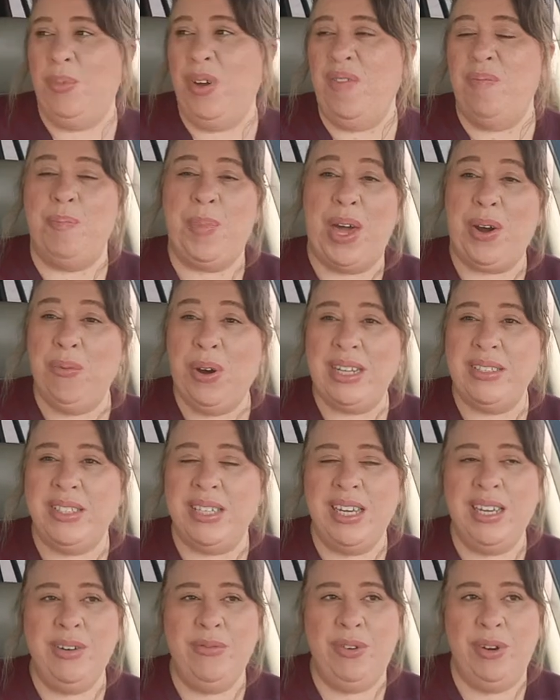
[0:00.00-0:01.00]
We've been
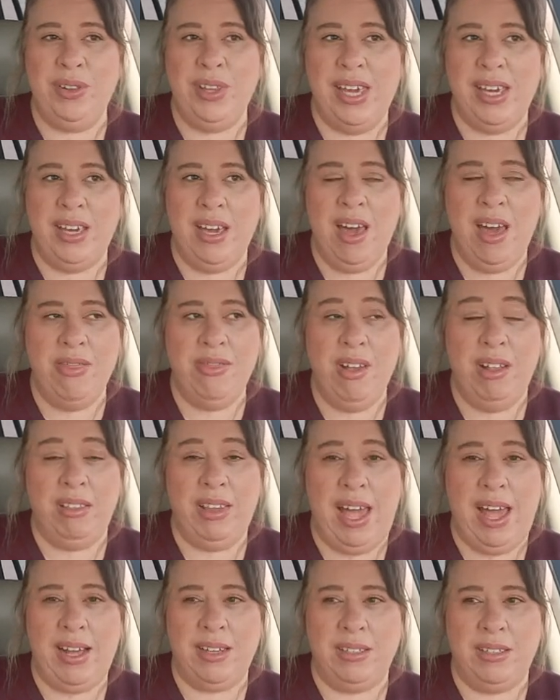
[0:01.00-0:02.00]
renting for like the
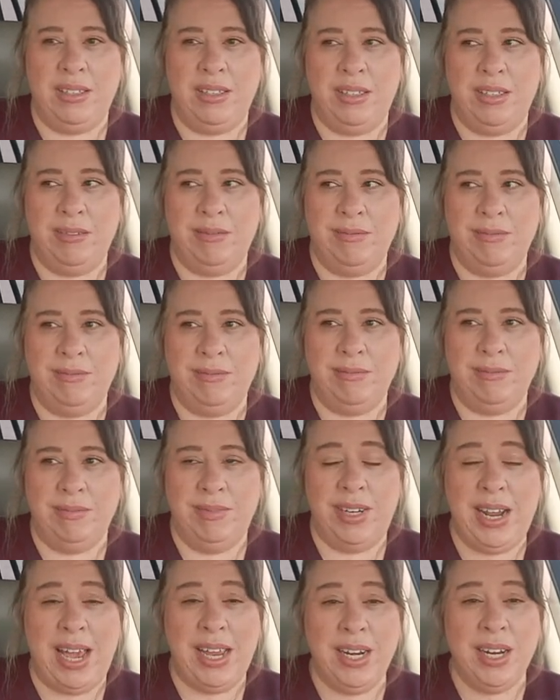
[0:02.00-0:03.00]
last
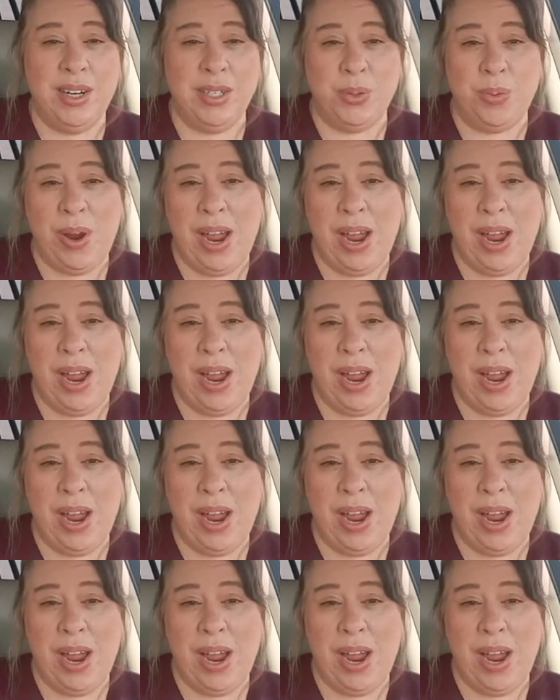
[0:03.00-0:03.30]
9 years.